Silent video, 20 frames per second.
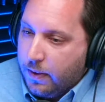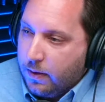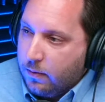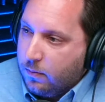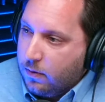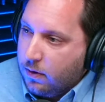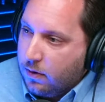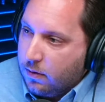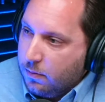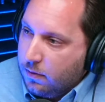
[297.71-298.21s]

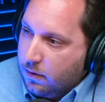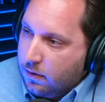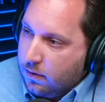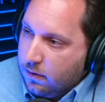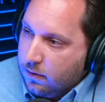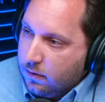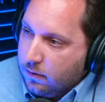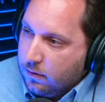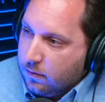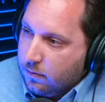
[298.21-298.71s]
where we
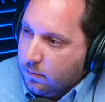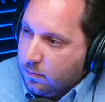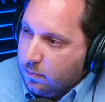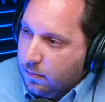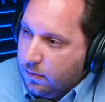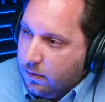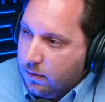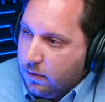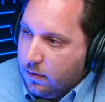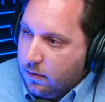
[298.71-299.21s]
can
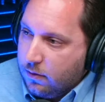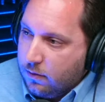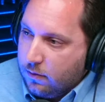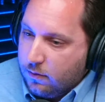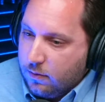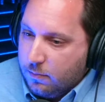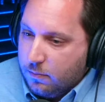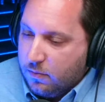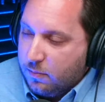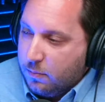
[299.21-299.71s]
put in
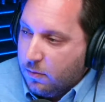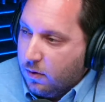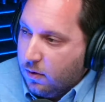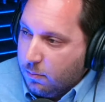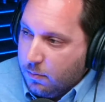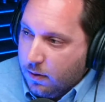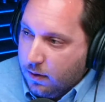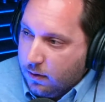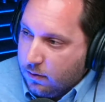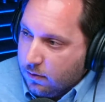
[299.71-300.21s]
some small
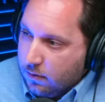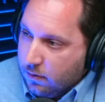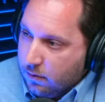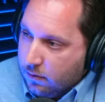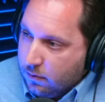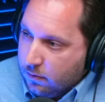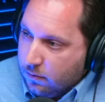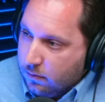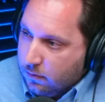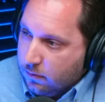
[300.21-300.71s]

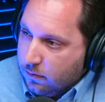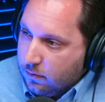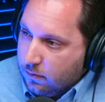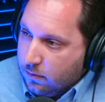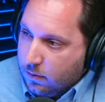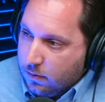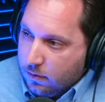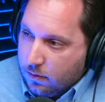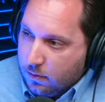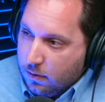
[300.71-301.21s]
micro
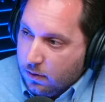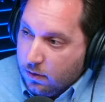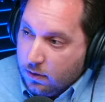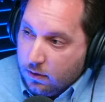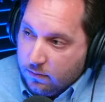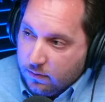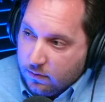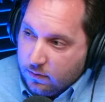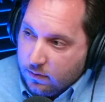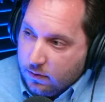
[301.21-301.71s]
water quality
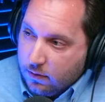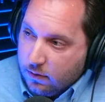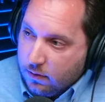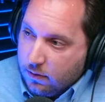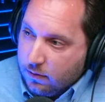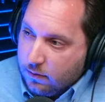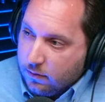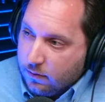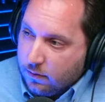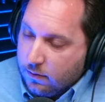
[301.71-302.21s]

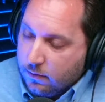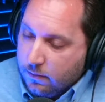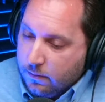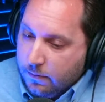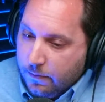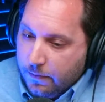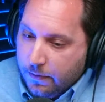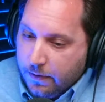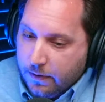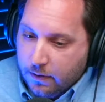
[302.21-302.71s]
facilities
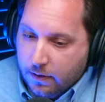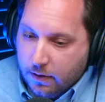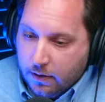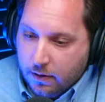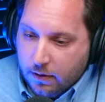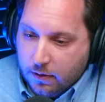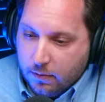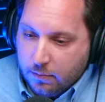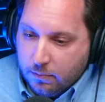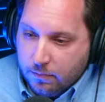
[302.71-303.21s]

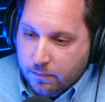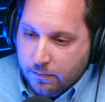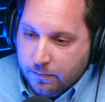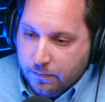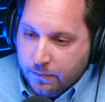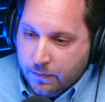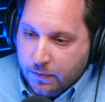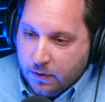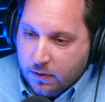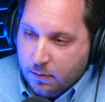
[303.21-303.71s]

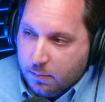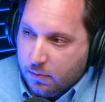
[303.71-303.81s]
to